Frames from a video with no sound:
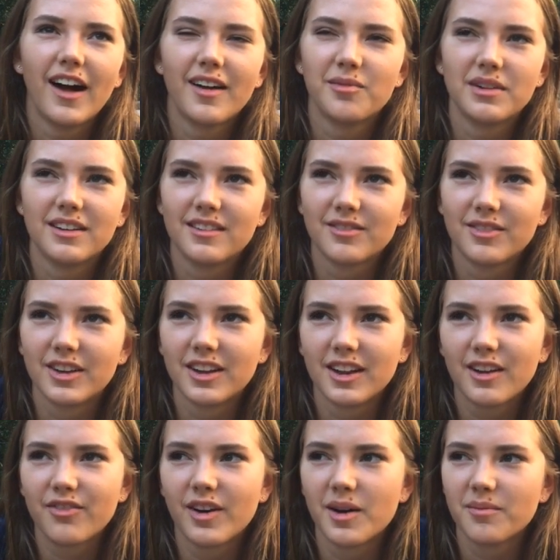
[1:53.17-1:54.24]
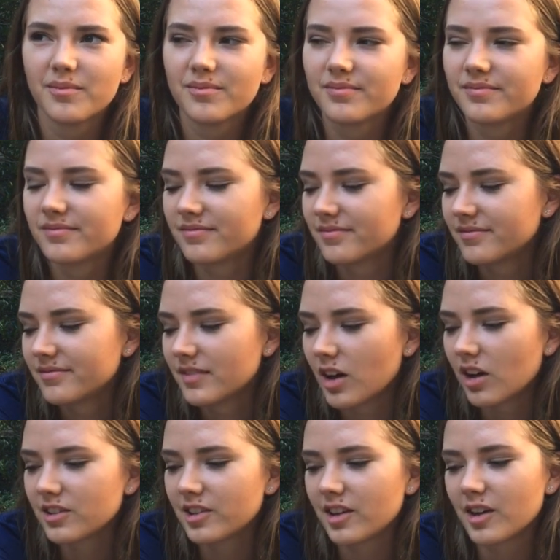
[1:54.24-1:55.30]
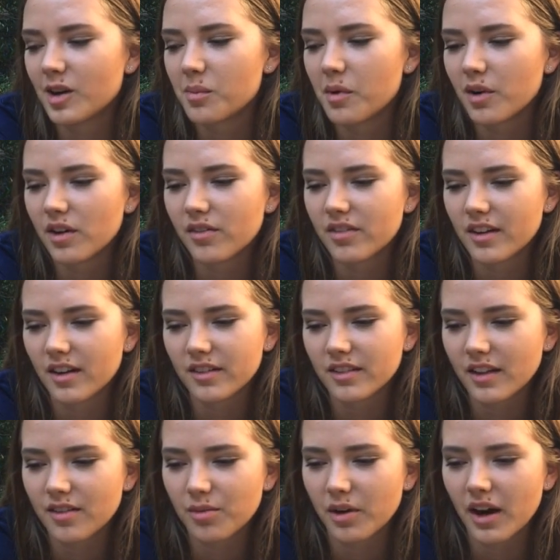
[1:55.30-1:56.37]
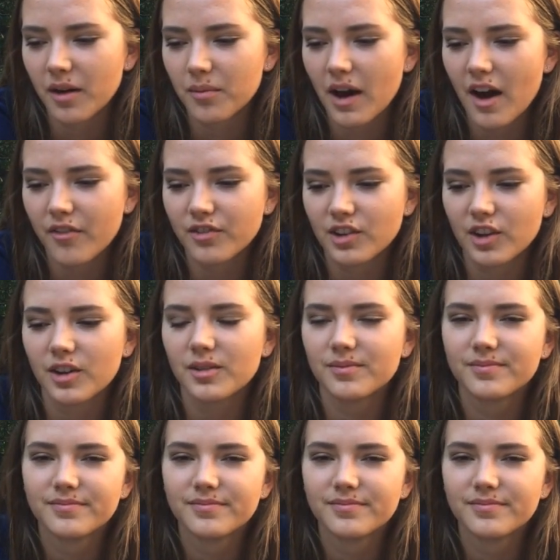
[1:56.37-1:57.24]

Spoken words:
I mean, really, if I'm ulterior motives here, that's what I'm after.